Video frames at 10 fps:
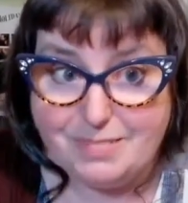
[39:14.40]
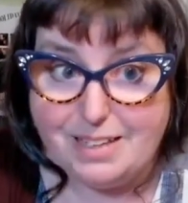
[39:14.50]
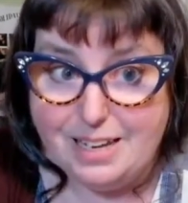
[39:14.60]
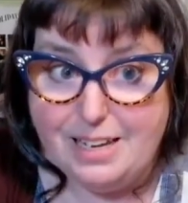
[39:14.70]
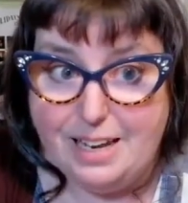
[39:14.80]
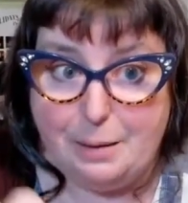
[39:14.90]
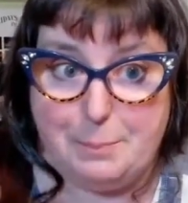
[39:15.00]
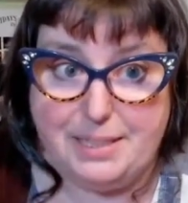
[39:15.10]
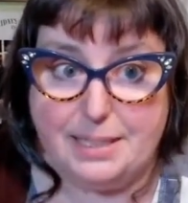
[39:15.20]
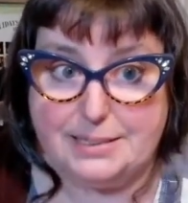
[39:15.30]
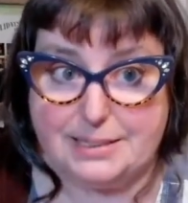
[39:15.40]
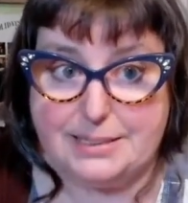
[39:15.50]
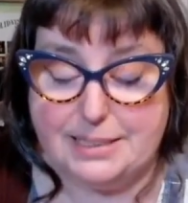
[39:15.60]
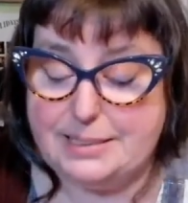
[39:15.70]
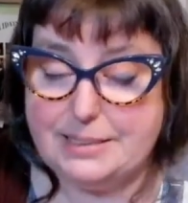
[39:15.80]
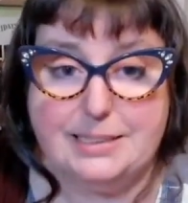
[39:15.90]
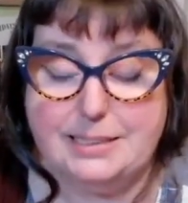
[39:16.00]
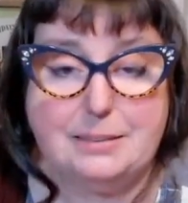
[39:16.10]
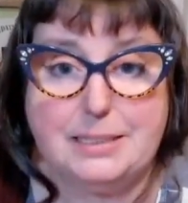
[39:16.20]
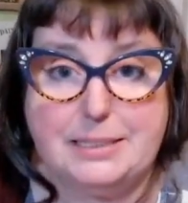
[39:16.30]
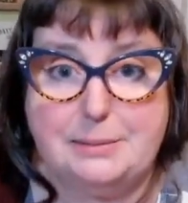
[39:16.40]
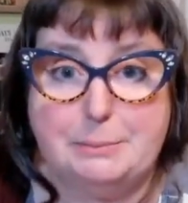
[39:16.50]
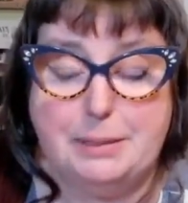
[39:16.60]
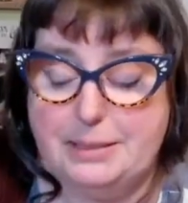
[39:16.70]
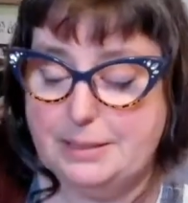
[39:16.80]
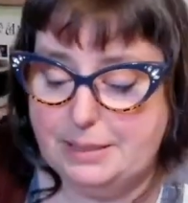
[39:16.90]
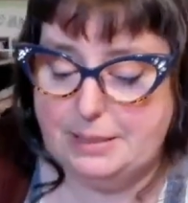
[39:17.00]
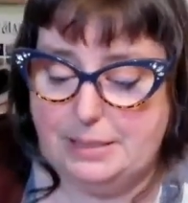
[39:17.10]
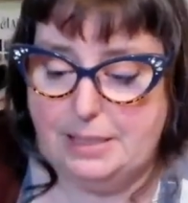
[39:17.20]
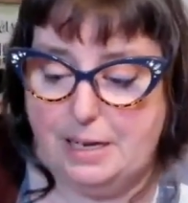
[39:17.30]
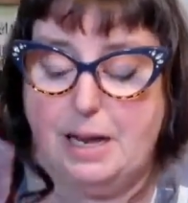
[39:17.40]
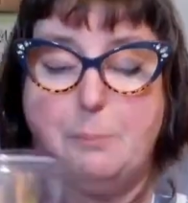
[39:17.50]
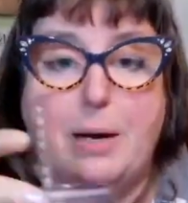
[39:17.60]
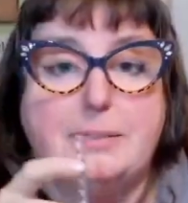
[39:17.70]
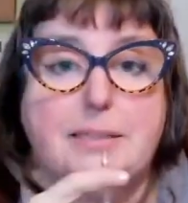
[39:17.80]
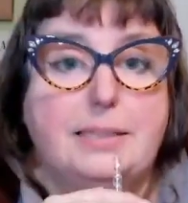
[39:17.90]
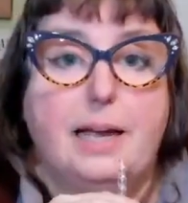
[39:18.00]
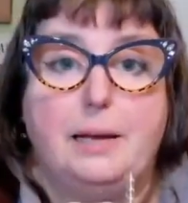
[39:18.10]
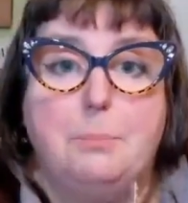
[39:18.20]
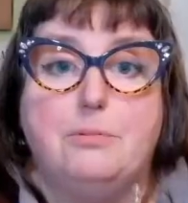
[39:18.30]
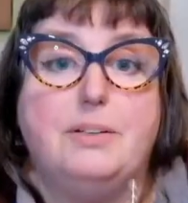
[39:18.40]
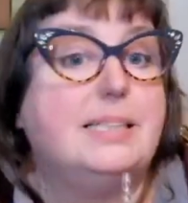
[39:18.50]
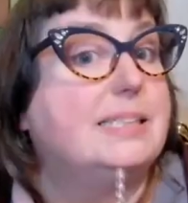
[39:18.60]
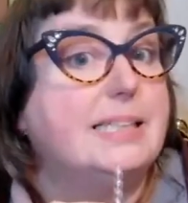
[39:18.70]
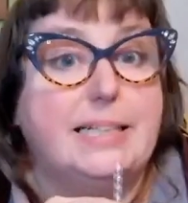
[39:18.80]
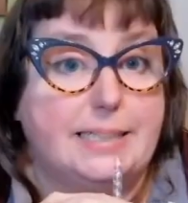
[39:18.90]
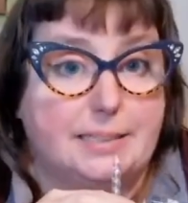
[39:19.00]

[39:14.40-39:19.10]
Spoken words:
I'm beyond excited. I am practically hyperventilating.